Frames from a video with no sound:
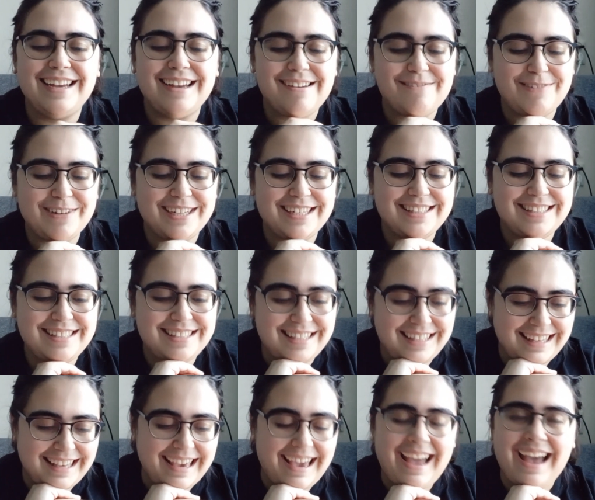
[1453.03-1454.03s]
But
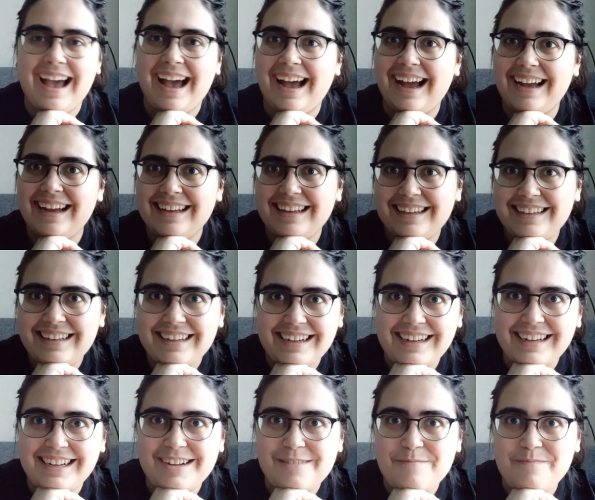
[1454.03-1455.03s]
yeah,
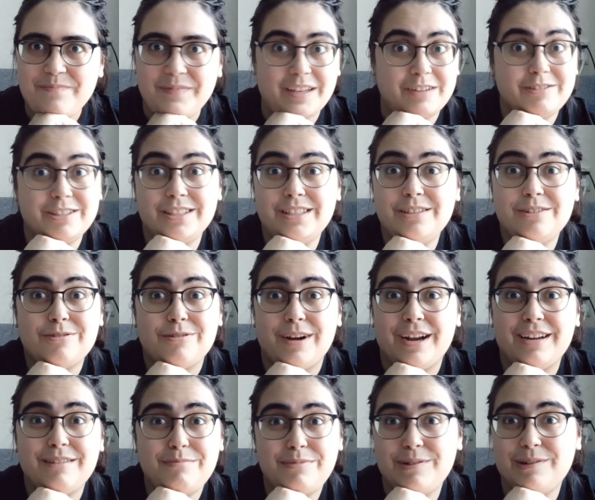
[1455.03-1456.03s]
it was
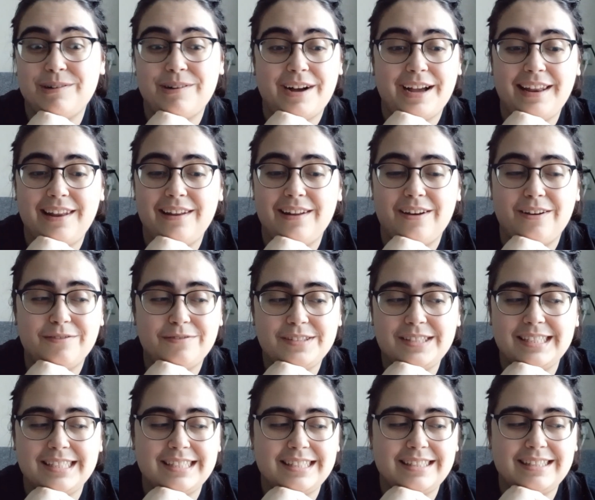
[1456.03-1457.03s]
incredible. I loved
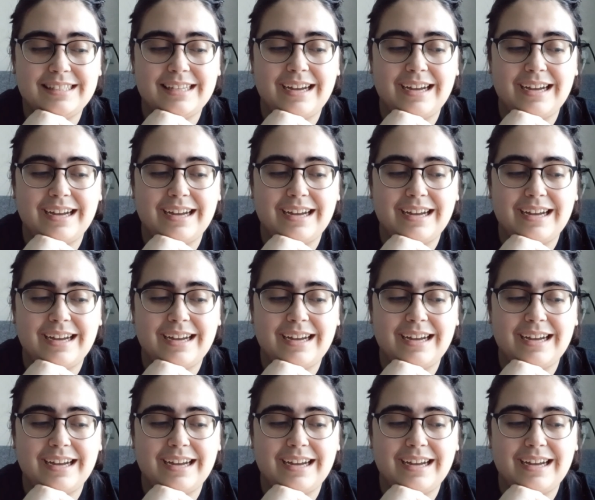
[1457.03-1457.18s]
it.